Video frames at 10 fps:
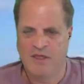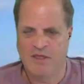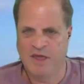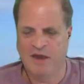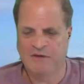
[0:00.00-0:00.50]

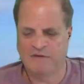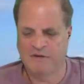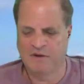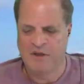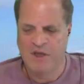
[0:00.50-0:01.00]
that,
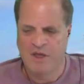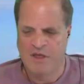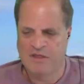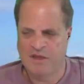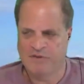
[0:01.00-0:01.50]
uh,
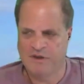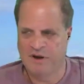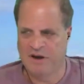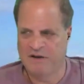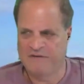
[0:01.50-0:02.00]
that the
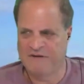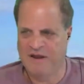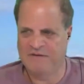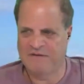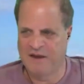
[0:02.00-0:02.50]
United
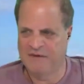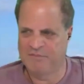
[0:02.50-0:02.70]
States has.